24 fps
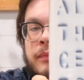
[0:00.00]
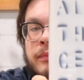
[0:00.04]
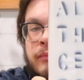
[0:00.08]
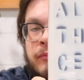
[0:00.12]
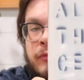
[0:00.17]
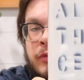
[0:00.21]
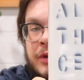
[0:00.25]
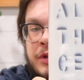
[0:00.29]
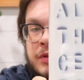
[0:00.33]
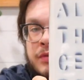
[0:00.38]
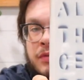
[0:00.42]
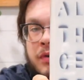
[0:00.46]

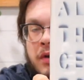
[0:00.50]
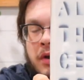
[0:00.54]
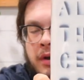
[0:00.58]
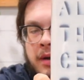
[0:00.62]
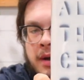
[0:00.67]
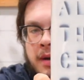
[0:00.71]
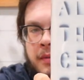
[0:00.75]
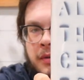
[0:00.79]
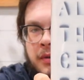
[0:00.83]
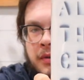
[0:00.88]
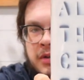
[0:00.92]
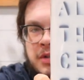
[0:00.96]
First of all,
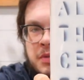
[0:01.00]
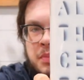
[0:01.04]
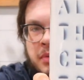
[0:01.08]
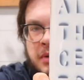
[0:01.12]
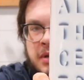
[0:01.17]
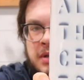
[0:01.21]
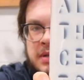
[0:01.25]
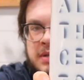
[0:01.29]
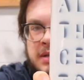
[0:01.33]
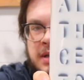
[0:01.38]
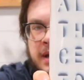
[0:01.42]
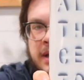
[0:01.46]
cover looks
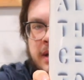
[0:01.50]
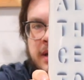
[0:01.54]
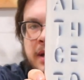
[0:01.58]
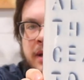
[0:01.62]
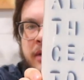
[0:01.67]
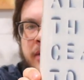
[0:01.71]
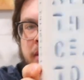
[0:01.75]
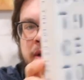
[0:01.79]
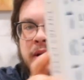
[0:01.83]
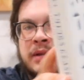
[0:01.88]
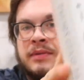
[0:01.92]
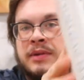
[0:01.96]
pretty
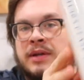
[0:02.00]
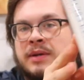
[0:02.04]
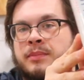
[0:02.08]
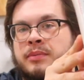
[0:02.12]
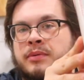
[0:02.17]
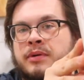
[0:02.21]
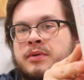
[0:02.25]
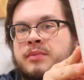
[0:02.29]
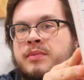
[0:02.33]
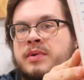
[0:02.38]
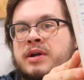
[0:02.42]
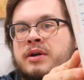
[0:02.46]
psychedelic and like
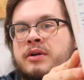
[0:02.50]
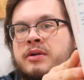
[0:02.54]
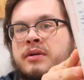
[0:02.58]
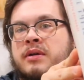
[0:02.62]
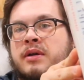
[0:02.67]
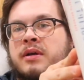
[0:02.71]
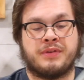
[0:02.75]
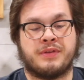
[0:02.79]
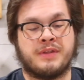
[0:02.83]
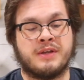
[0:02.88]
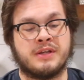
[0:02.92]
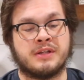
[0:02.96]
pretty
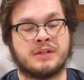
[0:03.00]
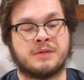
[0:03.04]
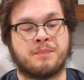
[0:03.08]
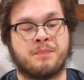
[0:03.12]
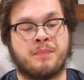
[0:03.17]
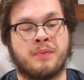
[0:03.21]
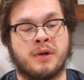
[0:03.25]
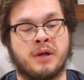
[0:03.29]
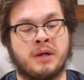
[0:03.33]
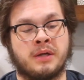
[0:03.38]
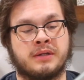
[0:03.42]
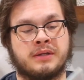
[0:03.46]
weird. This
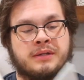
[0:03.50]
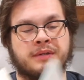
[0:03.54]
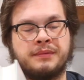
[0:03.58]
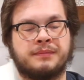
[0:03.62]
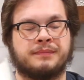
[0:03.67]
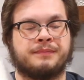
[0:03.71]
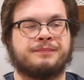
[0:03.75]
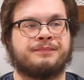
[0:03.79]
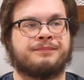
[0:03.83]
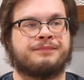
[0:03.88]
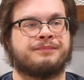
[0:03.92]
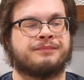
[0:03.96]
book,
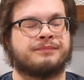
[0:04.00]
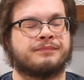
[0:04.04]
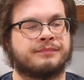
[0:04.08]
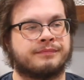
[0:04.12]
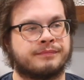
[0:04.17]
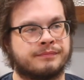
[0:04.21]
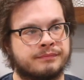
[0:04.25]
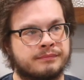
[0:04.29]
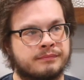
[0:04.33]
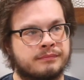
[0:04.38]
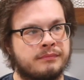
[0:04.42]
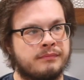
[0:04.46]

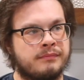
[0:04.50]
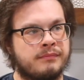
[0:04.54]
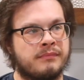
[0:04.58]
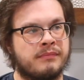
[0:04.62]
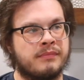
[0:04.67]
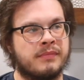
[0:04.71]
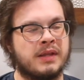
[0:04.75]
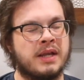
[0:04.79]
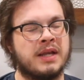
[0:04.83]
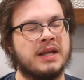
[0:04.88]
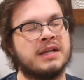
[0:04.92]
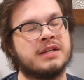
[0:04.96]

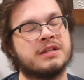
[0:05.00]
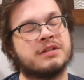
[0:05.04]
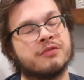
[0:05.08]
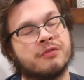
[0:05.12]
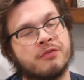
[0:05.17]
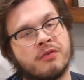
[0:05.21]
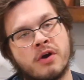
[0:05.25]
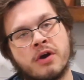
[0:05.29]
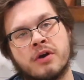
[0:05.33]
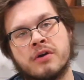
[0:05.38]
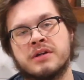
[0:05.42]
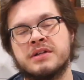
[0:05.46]
as
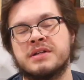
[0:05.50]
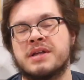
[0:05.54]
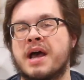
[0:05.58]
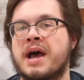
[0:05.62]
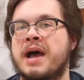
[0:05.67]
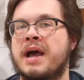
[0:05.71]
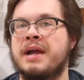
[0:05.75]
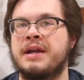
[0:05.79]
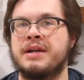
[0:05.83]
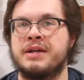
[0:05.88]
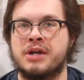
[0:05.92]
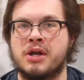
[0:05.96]
far as
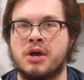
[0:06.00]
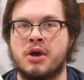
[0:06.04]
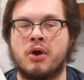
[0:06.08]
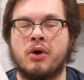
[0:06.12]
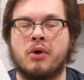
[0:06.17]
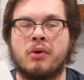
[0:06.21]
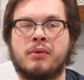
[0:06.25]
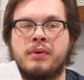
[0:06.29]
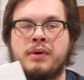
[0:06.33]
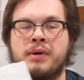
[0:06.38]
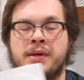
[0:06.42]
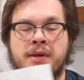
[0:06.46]
I
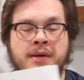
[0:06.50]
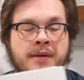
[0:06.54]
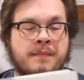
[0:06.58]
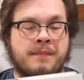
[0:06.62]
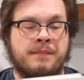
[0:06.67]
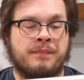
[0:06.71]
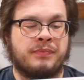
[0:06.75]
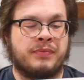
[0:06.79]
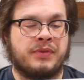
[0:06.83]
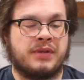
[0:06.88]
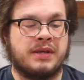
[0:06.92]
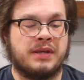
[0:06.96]
know,
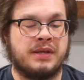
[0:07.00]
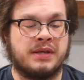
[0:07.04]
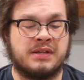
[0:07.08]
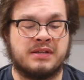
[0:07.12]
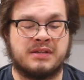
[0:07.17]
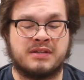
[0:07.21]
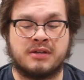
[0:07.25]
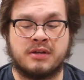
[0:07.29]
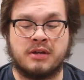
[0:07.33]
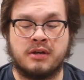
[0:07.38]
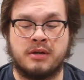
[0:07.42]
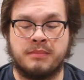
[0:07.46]

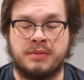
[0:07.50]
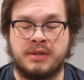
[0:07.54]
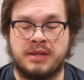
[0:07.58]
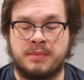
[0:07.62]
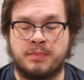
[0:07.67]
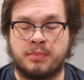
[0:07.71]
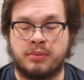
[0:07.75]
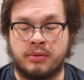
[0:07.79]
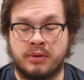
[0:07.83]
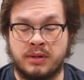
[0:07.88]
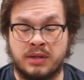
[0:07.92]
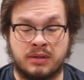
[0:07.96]
is going to be
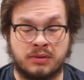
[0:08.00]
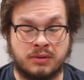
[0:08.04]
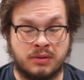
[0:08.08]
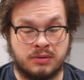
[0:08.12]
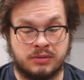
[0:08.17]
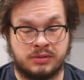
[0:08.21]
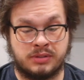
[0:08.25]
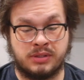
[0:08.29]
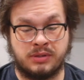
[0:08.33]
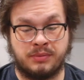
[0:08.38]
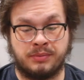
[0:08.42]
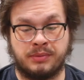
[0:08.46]
pretty
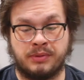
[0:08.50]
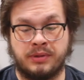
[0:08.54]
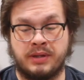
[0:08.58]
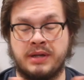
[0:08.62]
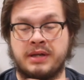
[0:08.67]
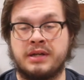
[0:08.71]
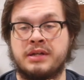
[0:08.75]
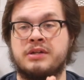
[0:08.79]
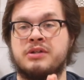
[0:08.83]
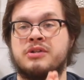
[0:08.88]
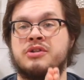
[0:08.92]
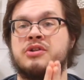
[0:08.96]
closely
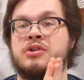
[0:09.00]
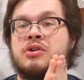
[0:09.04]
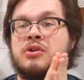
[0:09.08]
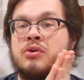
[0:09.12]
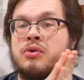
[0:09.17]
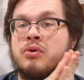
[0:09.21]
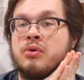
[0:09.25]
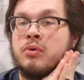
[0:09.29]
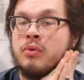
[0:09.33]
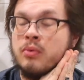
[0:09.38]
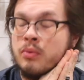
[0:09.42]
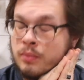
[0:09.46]
related
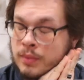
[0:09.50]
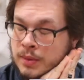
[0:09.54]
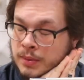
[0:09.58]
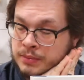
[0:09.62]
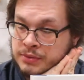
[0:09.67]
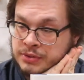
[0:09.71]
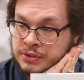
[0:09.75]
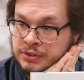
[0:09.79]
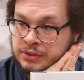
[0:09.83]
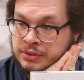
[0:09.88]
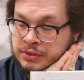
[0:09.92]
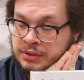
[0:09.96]
to, what
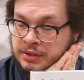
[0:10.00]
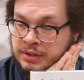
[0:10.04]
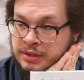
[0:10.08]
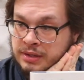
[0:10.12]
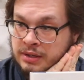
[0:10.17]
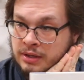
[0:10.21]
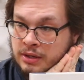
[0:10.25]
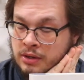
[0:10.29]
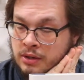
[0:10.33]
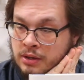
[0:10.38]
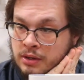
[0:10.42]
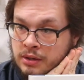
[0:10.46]
was
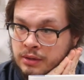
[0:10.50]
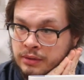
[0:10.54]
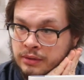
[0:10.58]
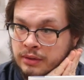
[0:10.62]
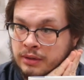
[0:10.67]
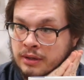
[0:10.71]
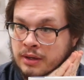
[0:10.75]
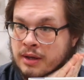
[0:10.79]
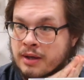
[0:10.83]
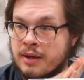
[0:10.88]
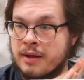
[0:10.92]
it called?